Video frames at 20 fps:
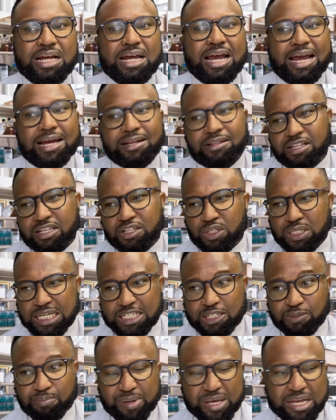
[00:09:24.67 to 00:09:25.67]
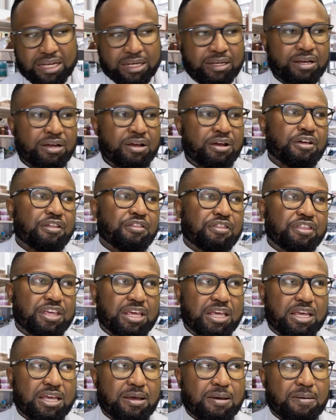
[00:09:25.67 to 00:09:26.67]
And this has been
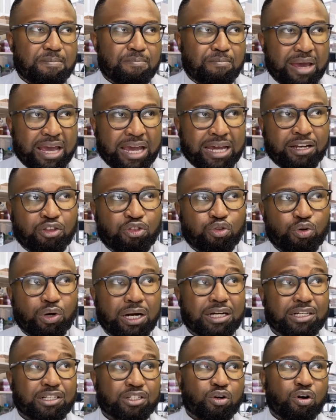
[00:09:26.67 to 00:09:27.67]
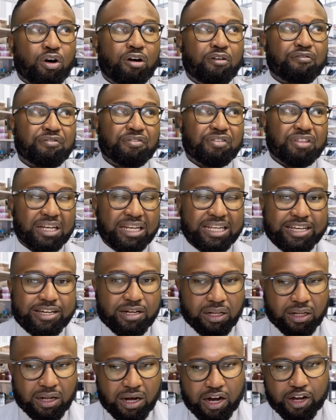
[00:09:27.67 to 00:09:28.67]
the main thrust of the
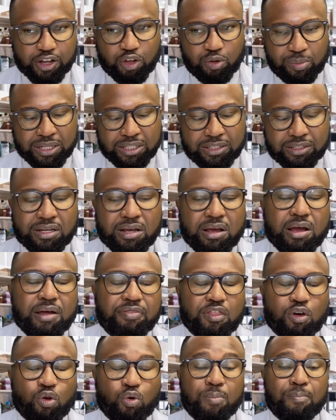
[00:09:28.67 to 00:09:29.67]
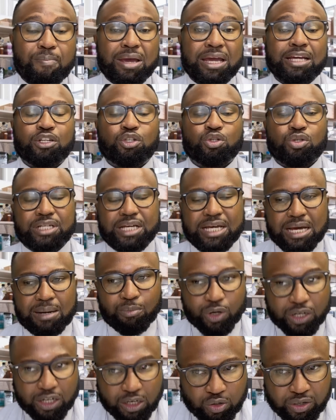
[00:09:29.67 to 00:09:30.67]
legal arguments that were made today. I'm
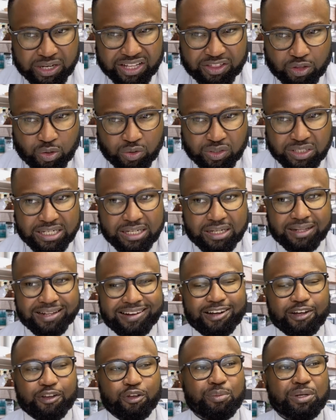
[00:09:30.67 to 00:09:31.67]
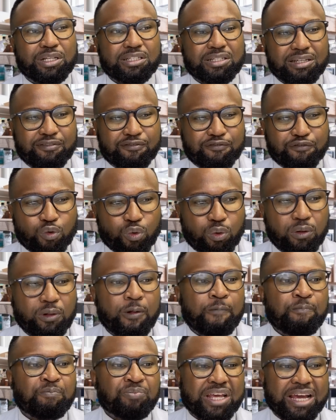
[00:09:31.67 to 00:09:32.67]
going to look at those legal arguments in full
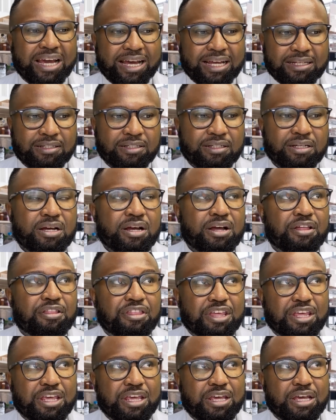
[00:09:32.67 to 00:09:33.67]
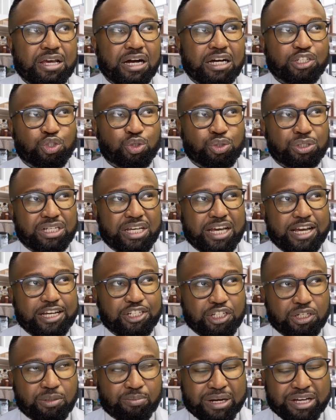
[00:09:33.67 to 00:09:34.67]
and the
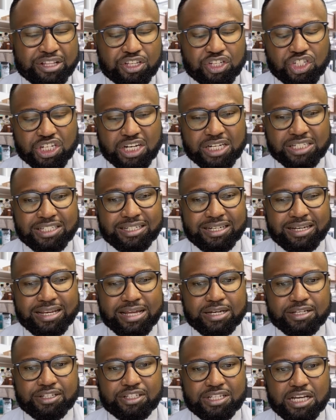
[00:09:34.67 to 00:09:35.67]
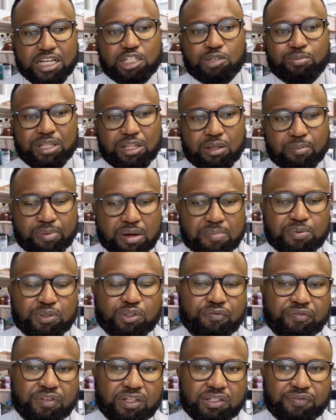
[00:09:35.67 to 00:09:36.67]
adjudication by the judge at a later stage. But the purpose
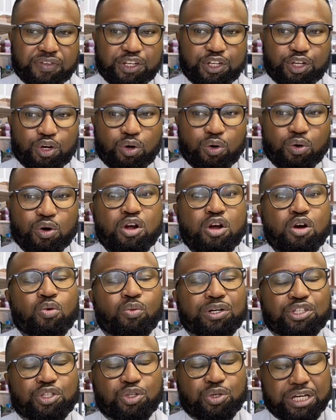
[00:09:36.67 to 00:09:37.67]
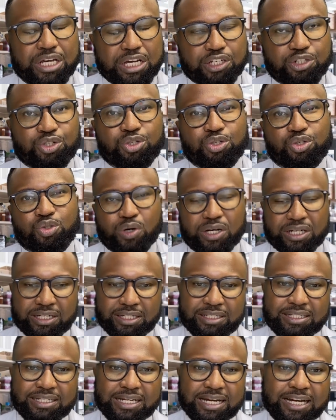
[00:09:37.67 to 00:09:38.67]
of this video was to get you to
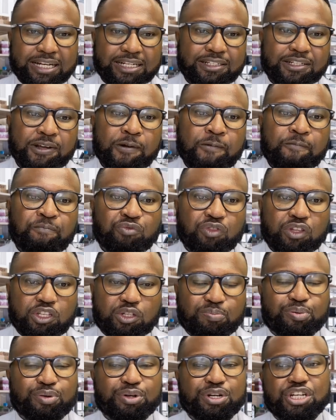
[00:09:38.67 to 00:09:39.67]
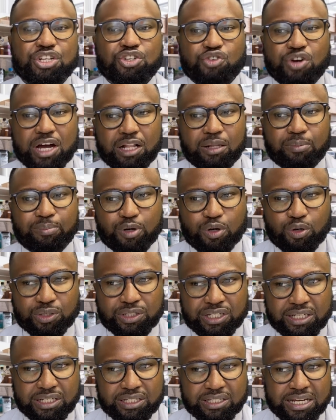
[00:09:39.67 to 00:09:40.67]
understand this pre-trial
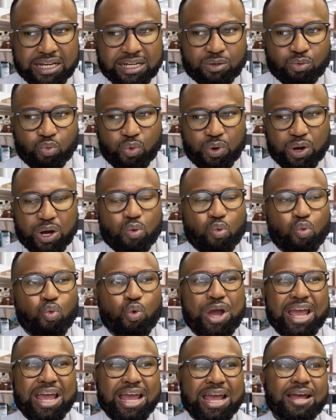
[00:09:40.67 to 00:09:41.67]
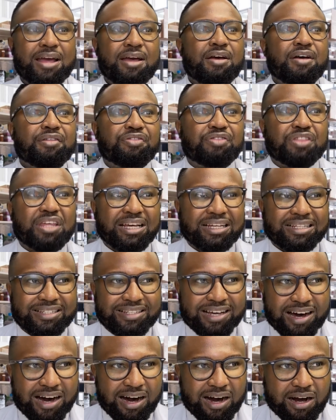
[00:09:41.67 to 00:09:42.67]
process and where things
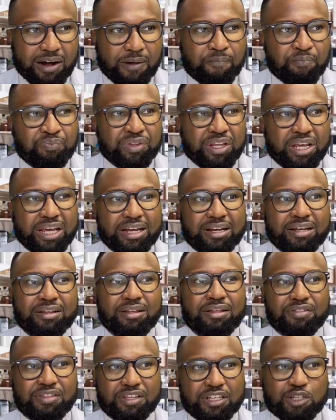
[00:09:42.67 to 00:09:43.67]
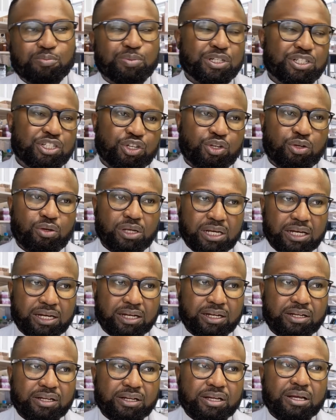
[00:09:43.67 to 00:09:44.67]
are in this particular
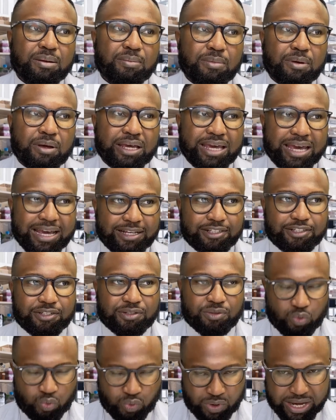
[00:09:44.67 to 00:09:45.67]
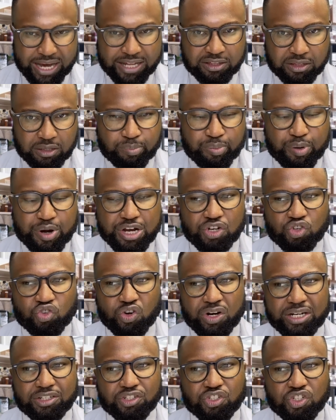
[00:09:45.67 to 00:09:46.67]
case. We're at the
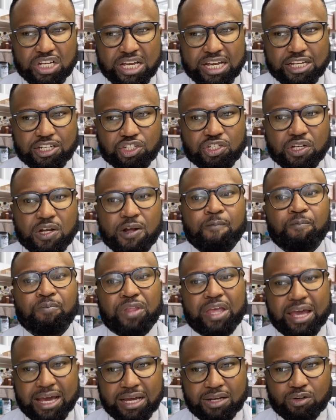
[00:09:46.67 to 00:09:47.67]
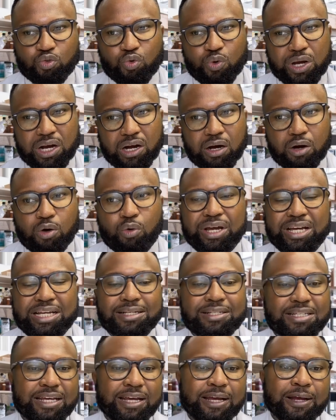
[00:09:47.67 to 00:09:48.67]
pre-trial stage and we are
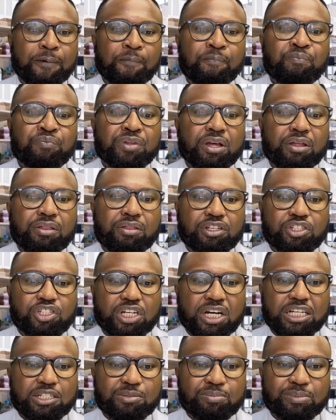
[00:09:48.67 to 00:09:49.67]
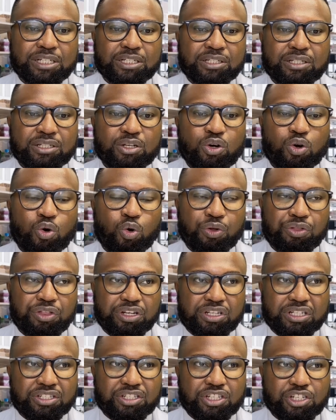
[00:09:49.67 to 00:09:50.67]
awaiting the judgment or the
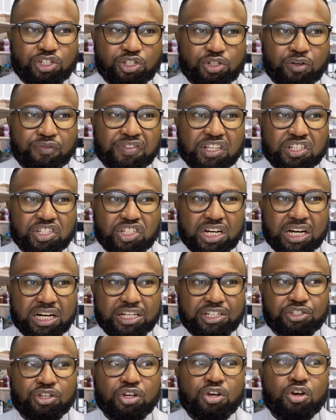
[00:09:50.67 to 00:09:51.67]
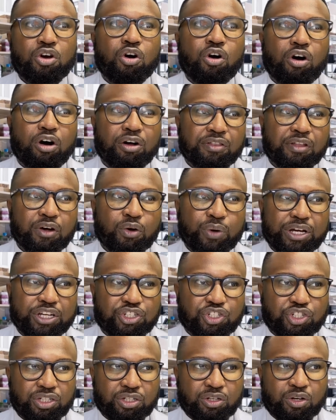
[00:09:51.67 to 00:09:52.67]
decision of the judge on the
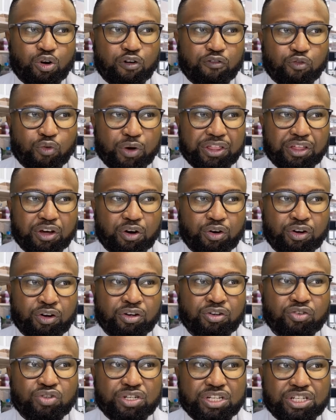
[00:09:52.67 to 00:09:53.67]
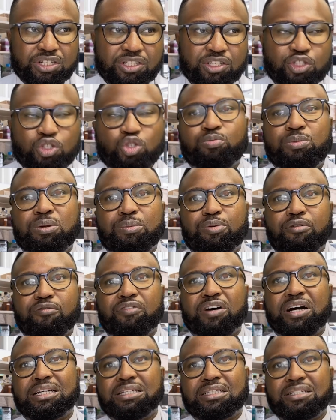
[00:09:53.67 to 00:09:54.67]
question of whether or not reasons should be
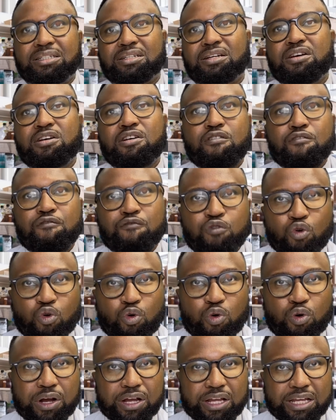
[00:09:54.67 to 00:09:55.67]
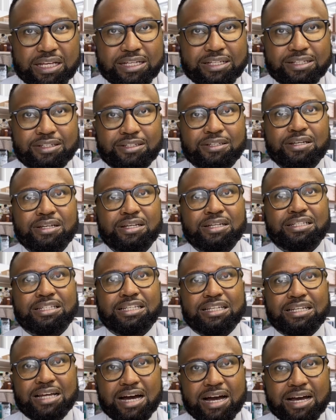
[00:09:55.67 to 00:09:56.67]
provided for his
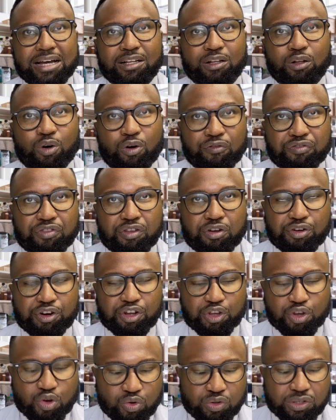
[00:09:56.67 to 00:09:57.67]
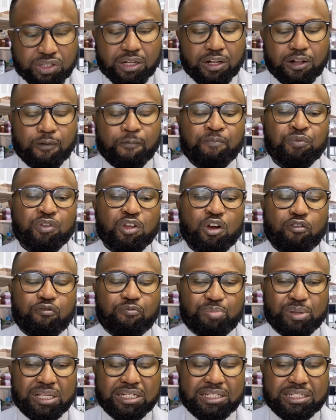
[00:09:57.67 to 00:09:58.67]
denial of the recusal of
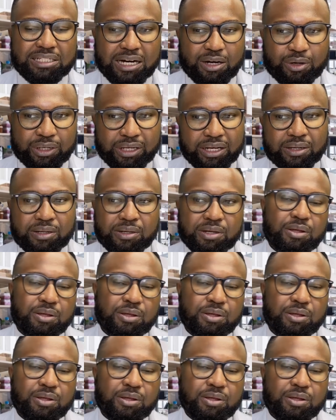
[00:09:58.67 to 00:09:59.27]
Billy Downer.